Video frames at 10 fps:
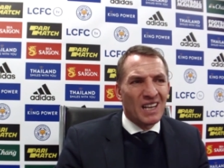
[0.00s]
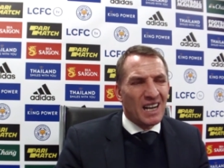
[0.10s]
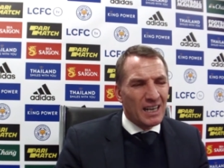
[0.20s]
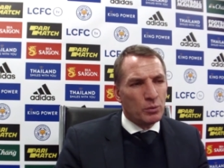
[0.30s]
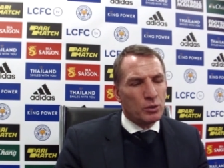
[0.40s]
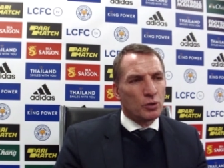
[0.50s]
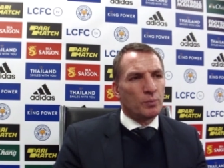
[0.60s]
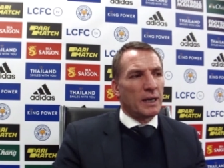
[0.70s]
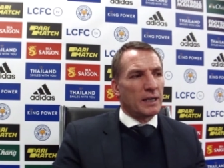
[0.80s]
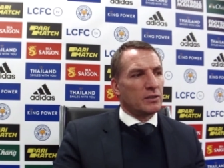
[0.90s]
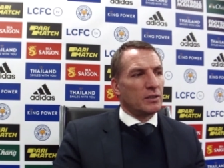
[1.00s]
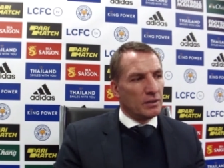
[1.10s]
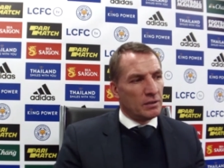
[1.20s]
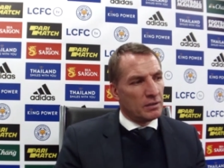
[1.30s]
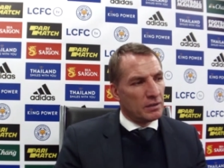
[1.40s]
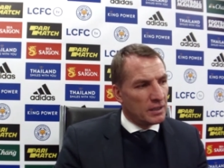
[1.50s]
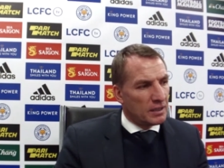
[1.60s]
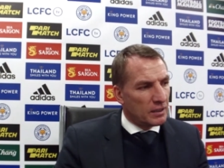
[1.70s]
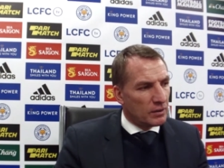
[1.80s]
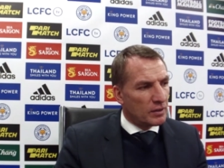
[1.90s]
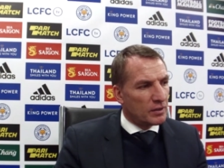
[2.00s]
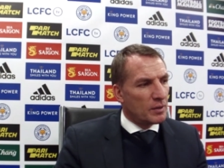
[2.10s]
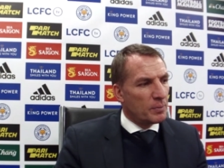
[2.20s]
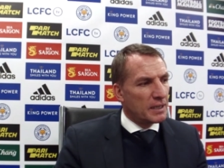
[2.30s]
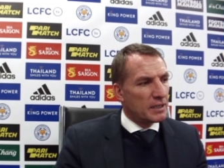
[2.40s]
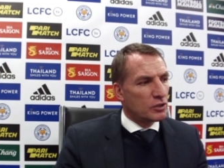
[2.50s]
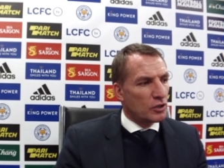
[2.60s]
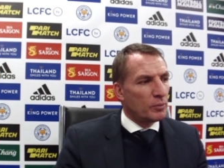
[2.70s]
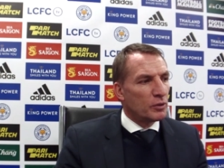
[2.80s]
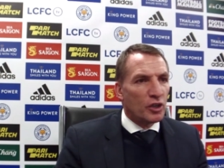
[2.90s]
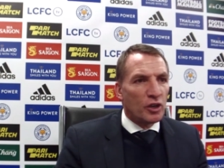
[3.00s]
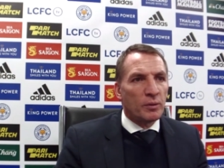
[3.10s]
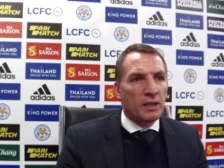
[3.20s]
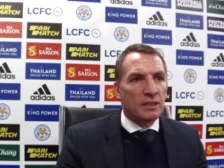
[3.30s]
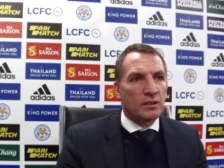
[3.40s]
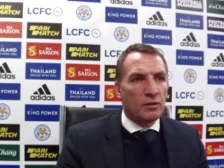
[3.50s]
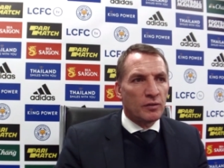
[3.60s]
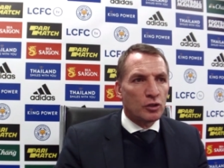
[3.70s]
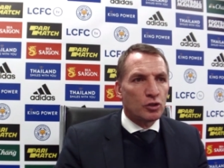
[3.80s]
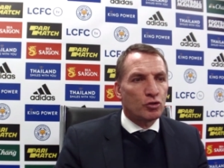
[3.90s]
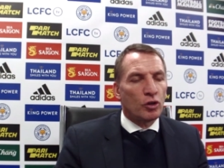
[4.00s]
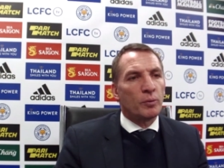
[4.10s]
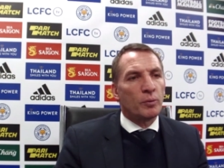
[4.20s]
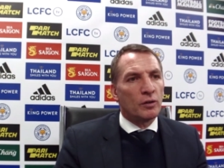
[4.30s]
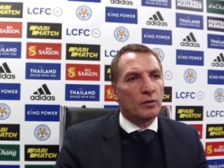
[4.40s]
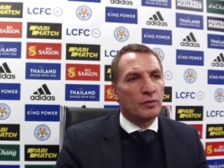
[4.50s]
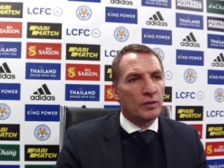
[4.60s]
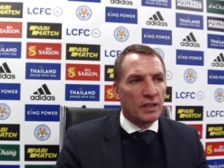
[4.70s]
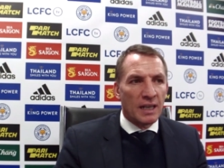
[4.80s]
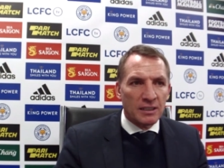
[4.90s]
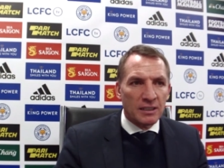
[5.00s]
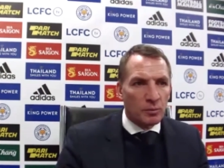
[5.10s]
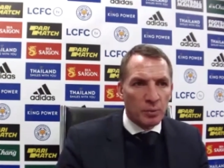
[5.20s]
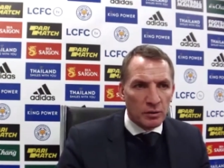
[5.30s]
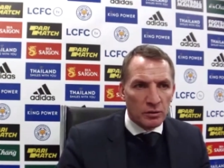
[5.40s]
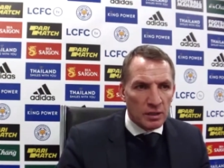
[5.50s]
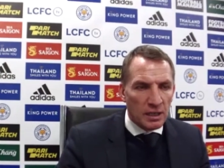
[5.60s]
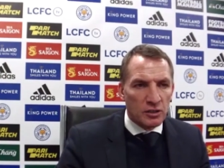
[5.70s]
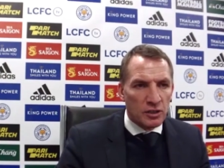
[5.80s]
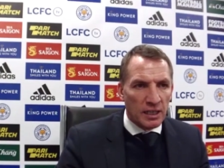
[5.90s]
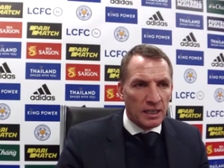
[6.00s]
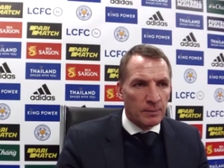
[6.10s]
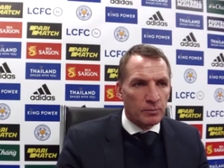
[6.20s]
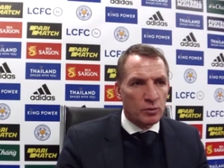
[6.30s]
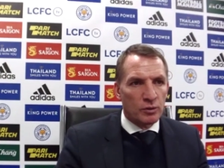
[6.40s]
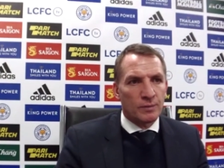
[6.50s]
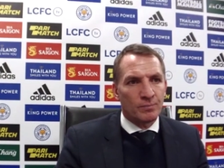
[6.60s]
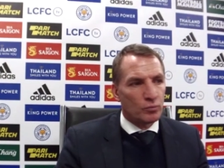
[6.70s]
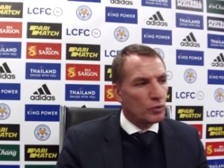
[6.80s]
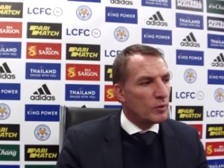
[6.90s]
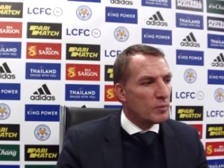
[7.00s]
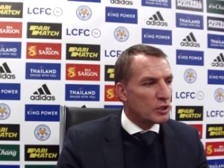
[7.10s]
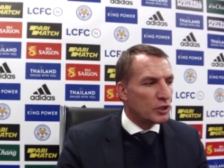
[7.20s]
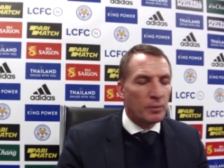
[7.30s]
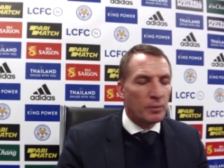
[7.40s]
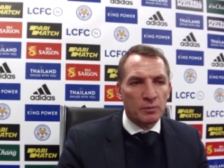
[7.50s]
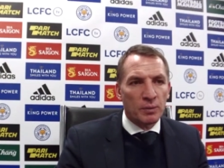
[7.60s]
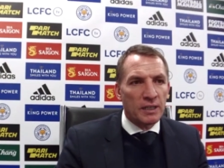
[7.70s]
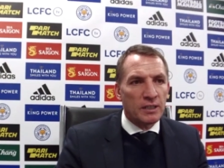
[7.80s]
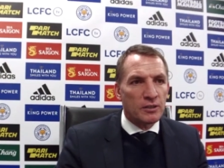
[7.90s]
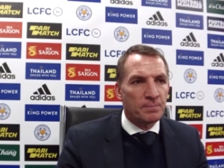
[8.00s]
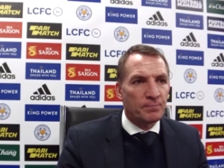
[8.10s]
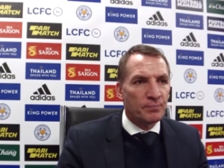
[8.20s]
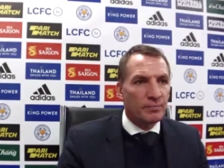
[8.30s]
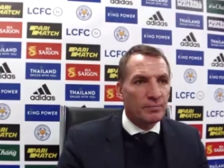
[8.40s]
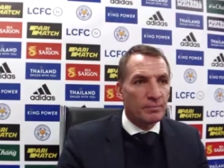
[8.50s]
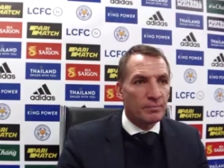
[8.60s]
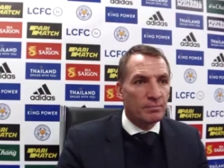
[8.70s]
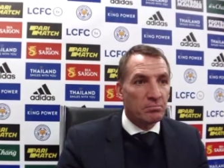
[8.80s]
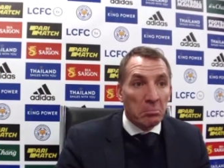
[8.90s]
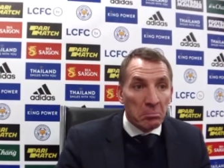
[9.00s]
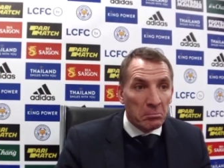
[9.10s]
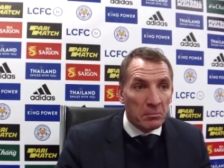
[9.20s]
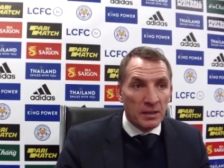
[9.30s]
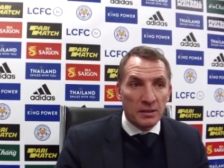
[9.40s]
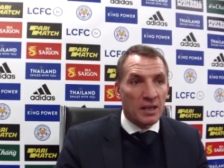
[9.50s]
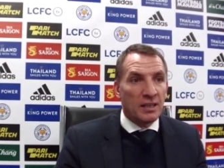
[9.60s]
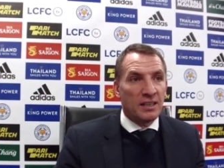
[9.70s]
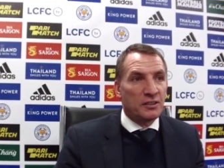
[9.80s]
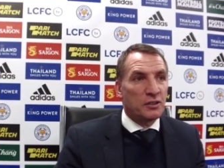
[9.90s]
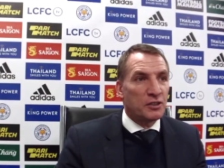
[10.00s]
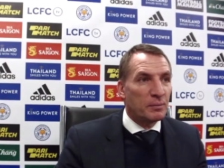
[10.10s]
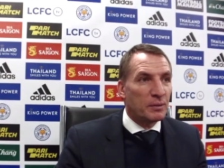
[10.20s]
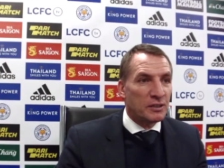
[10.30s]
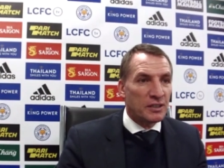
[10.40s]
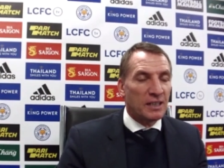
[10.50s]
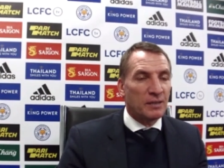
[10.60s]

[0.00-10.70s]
I always go back to, you know, the, the biggest common denominator of us dropping off in the latter parts, last ten games, was we'll be missing our best players. It, it's as simple as that.